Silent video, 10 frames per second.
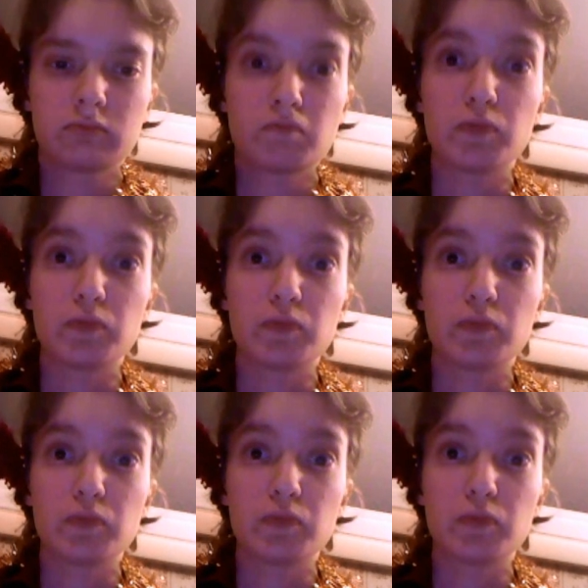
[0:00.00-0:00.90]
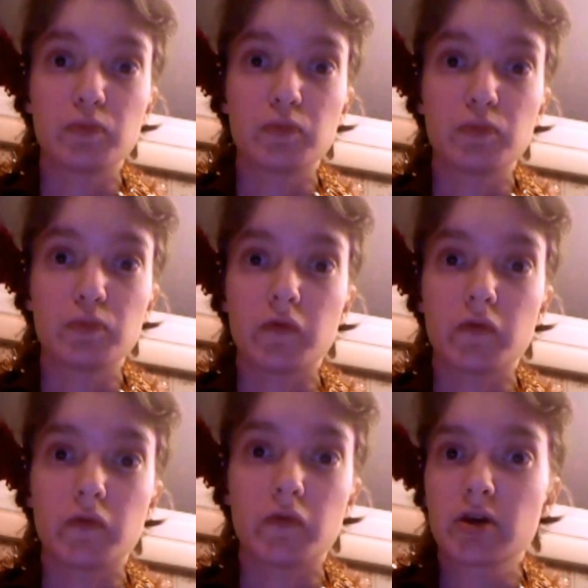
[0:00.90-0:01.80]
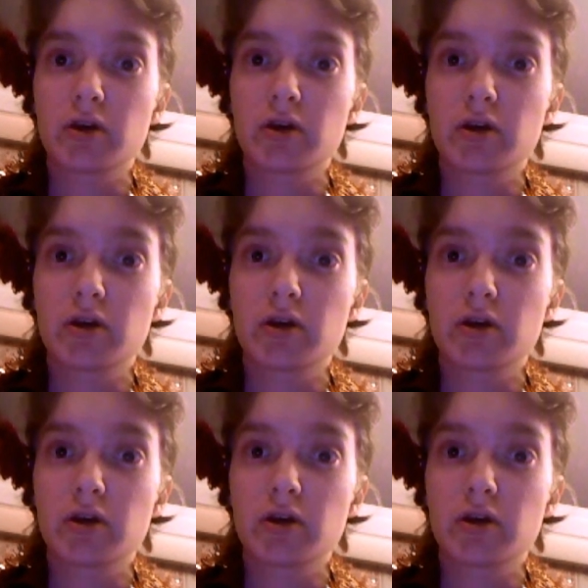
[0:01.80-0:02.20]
But I would love to be proven wrong.